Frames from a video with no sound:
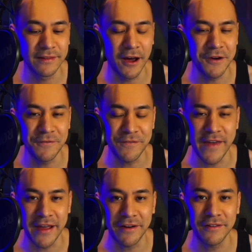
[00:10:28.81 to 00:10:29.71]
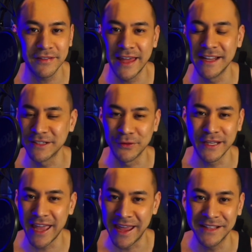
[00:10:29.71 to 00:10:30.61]
unfair that it's
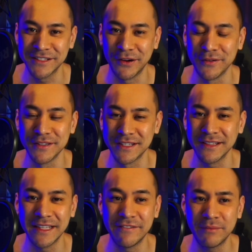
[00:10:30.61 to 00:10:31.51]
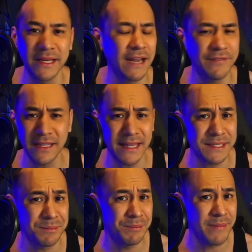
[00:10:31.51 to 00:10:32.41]
only 8 turns to Leaf Blade? I feel like that's
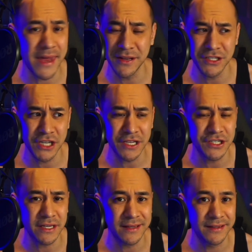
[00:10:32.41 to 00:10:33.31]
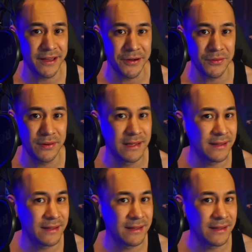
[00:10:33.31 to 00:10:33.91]
meta changing, no?